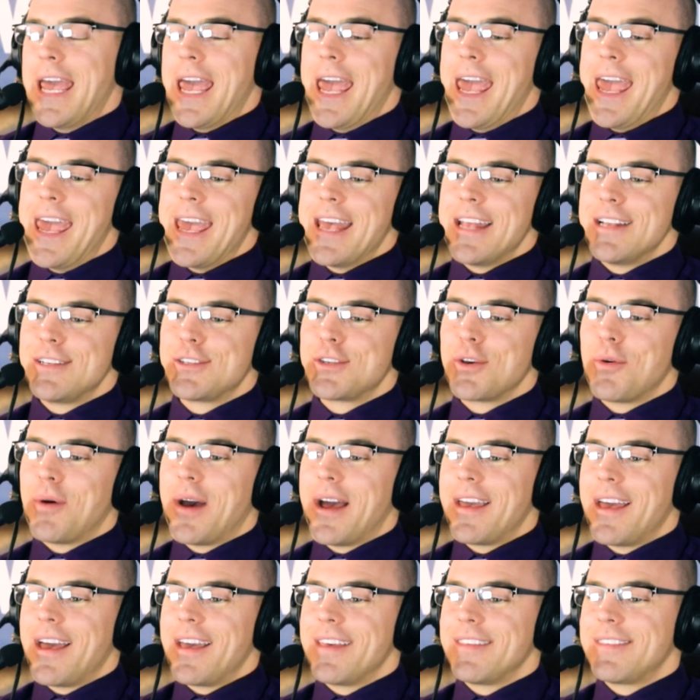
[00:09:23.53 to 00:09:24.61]
And so
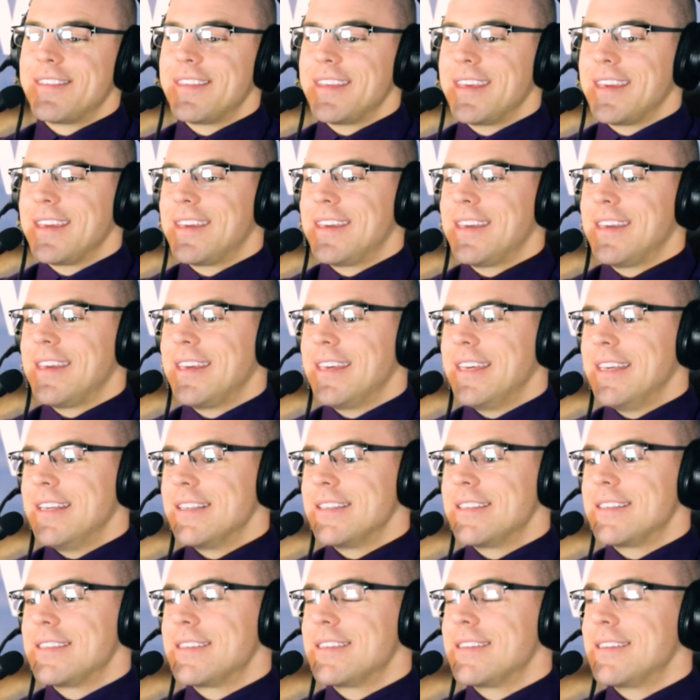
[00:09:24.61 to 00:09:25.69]
I think
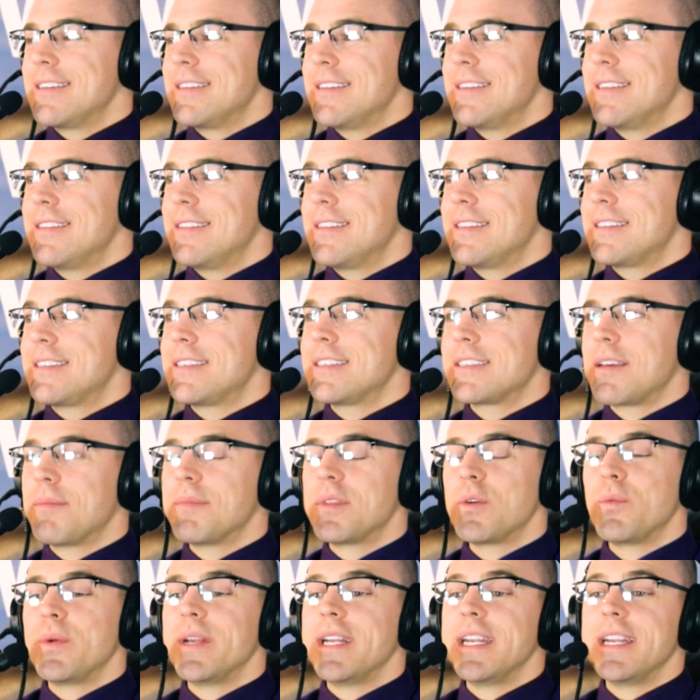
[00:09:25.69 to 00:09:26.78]
this is
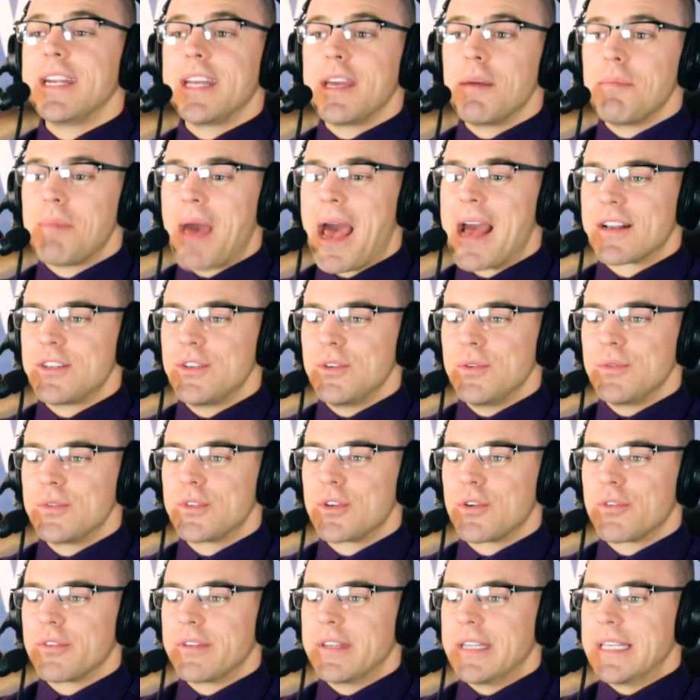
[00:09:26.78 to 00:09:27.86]
something we need to get back to,
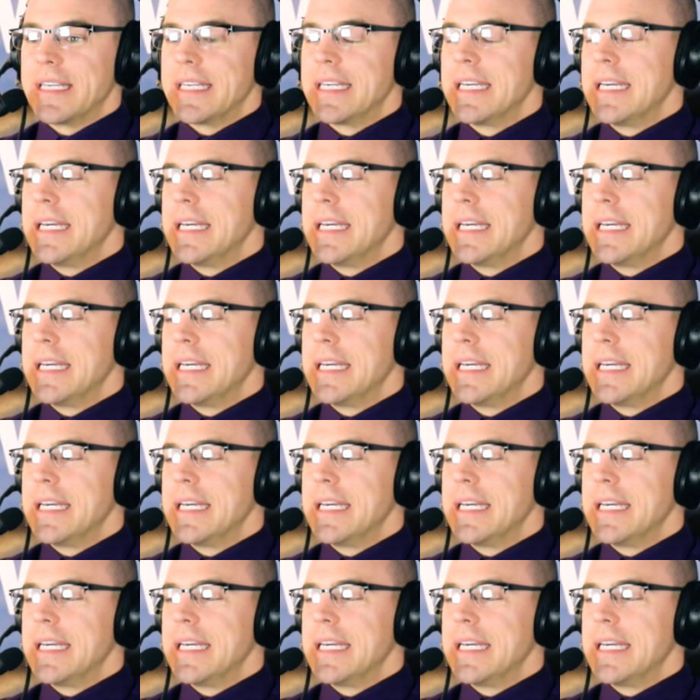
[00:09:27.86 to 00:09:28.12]
certainly.